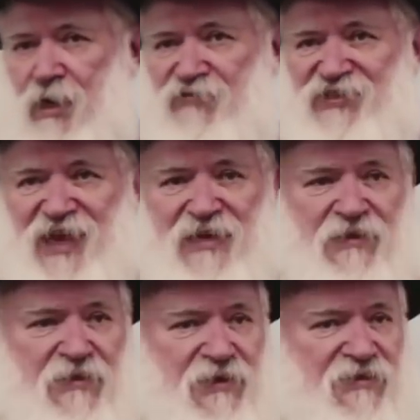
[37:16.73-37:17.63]
of
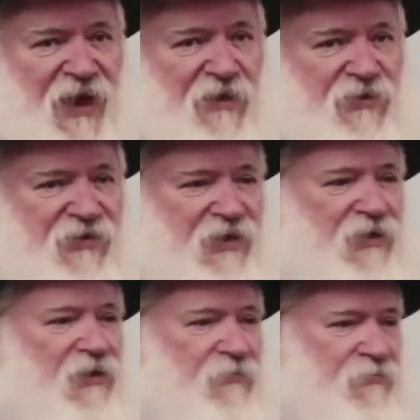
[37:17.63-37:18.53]
saying the entire
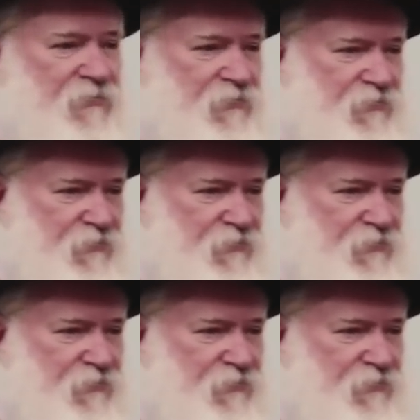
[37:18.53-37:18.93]
Tehillim